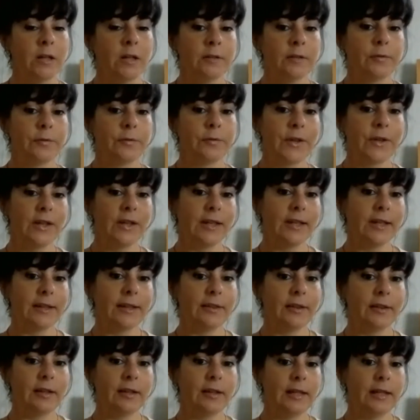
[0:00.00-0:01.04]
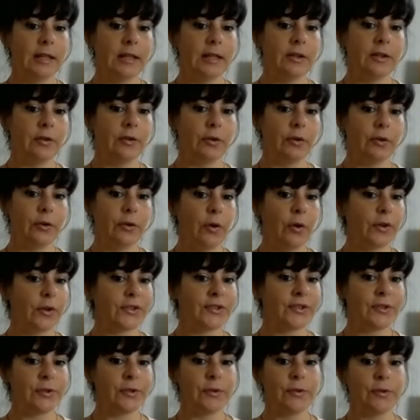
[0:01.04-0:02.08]
feeling the need
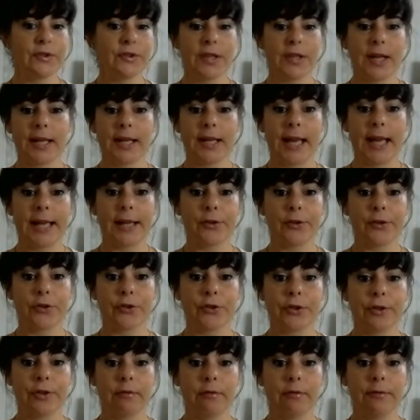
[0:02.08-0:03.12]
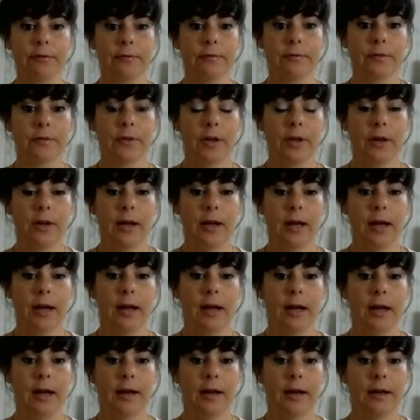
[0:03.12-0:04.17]
not to take action,
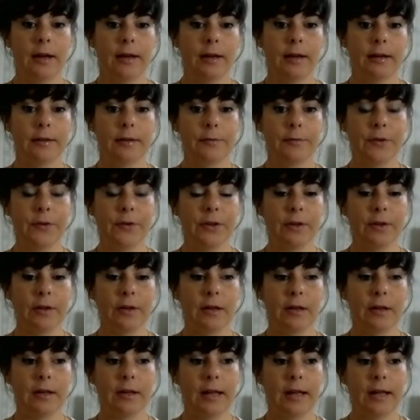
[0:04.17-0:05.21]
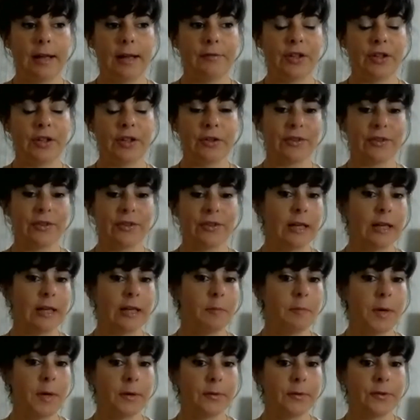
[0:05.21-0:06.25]
having to think
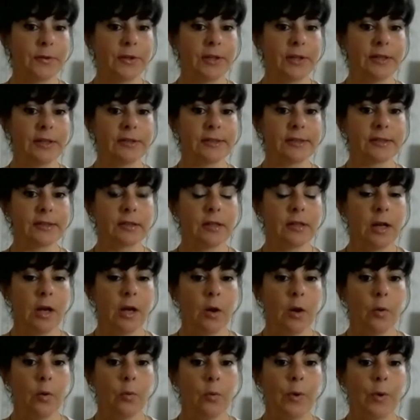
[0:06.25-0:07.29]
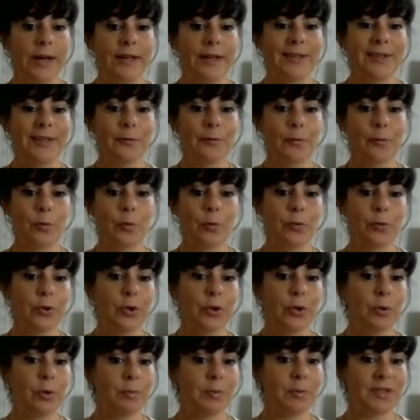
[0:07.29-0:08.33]
about things, waiting for
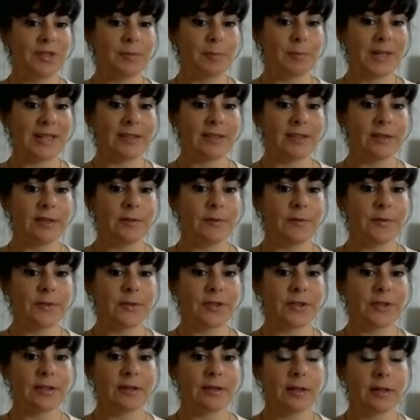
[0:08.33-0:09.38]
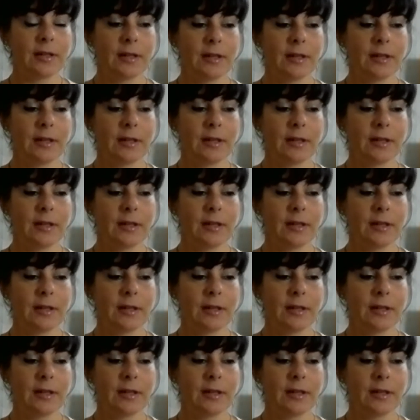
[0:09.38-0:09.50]
new perspectives,